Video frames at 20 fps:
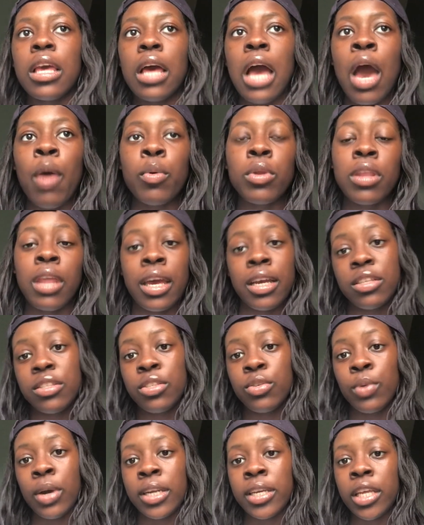I would like
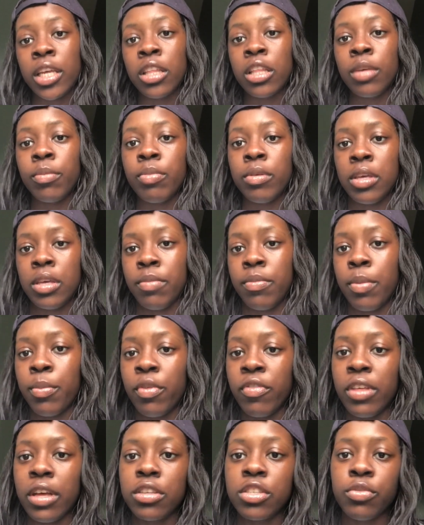to ideally be a
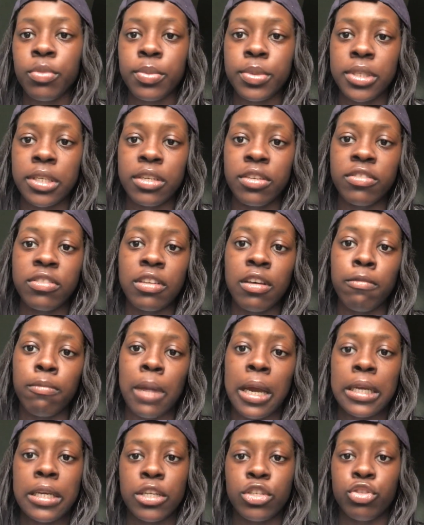member of the House of Representatives of
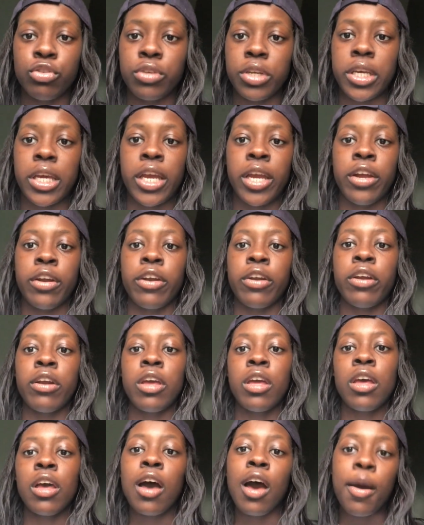my district here
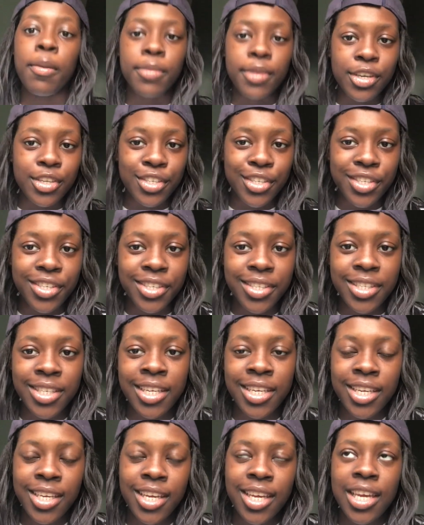in
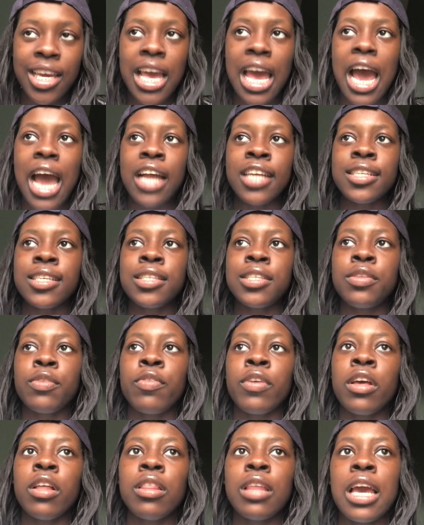Jersey. I just
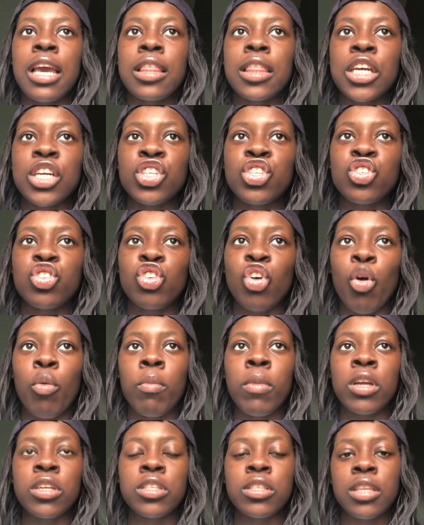feel like there's so
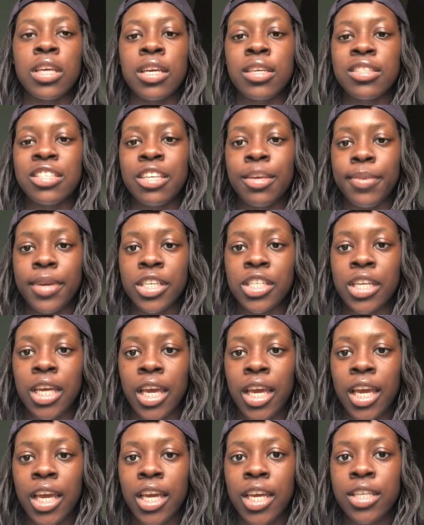much things to be
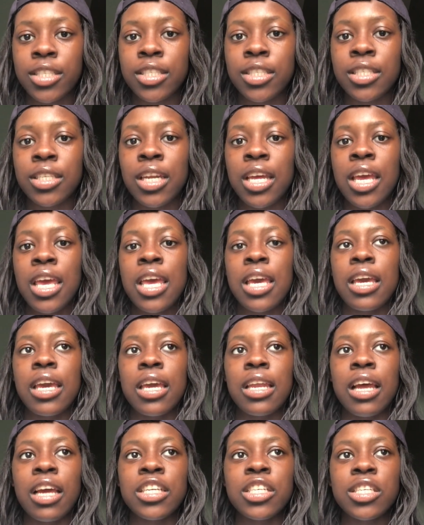changed,
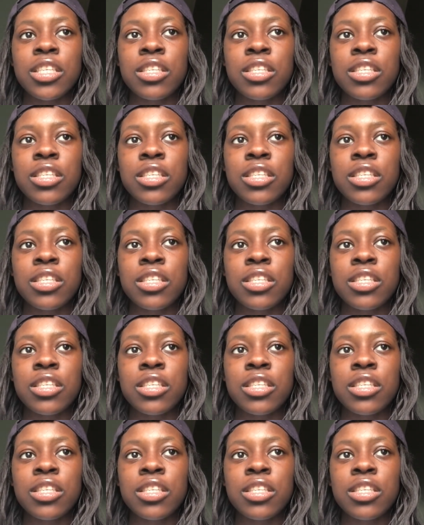and I